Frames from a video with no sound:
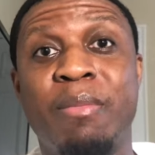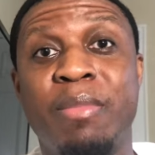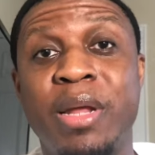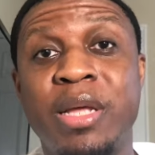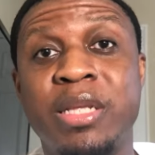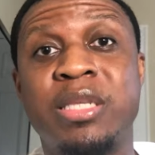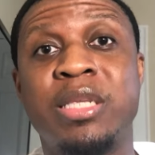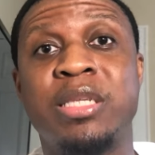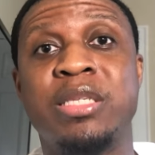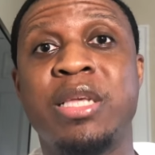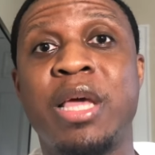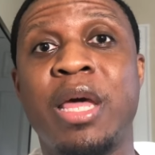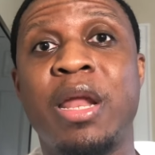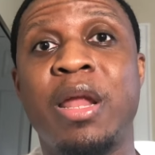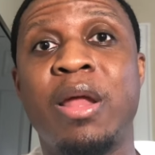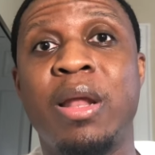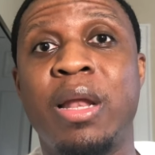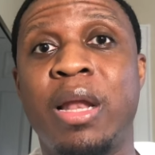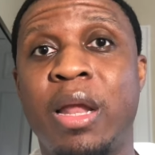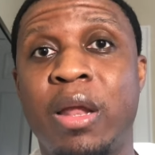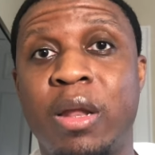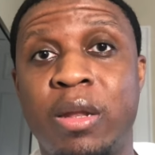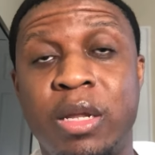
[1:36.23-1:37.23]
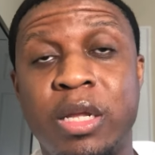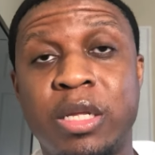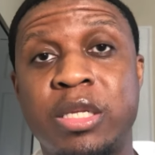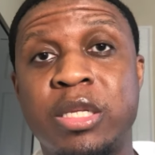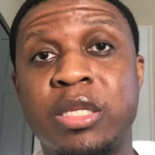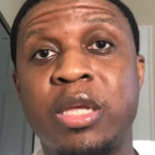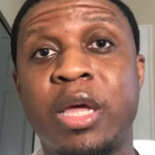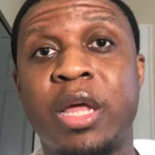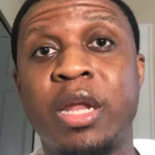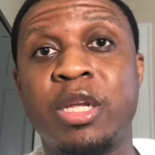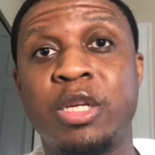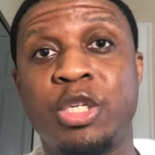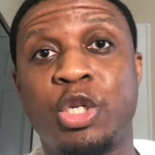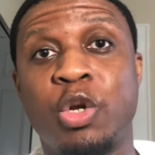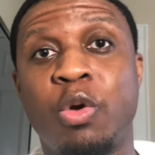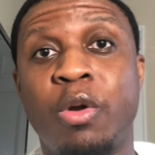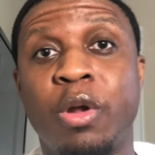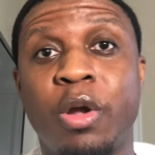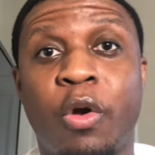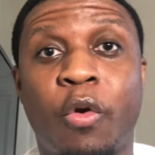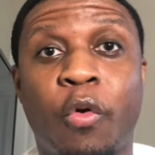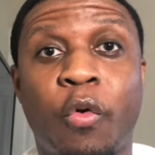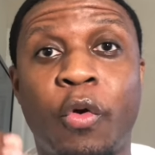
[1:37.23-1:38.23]
This is gonna show
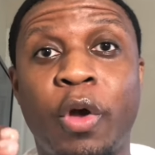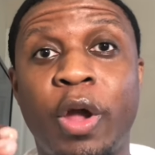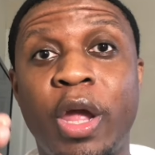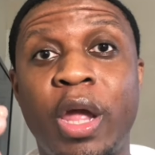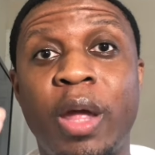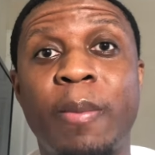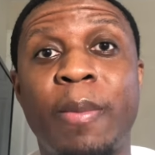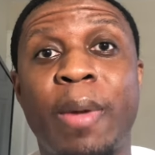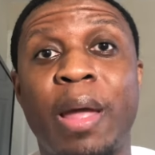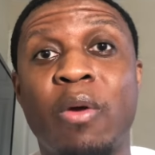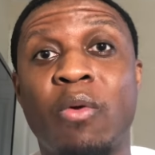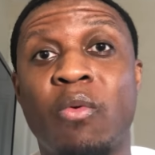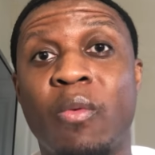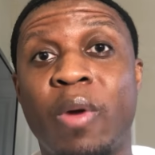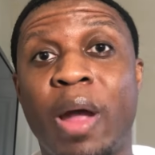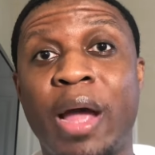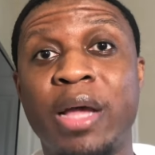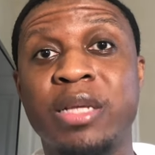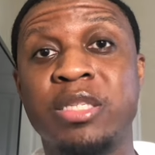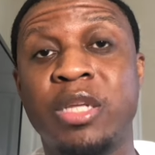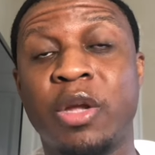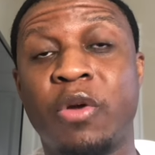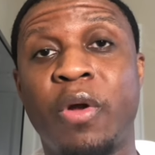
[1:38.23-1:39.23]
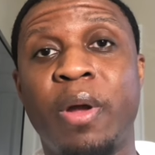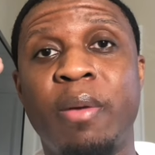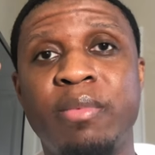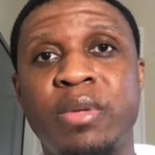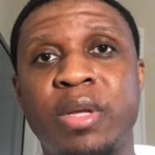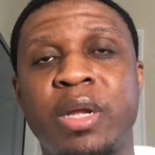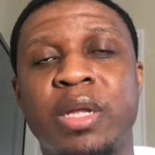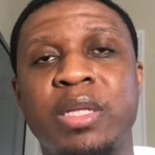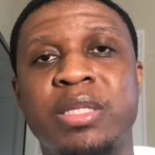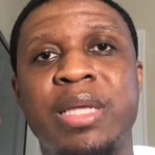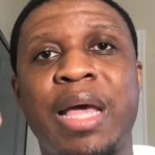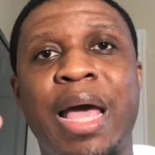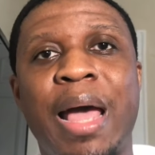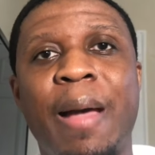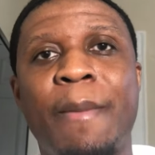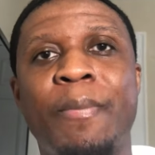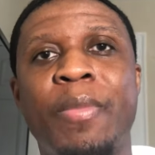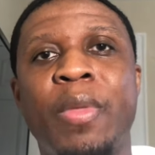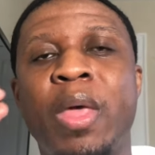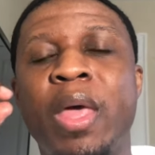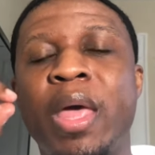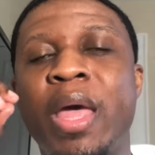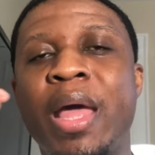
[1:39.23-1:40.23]
the cream and rise the cream to the top.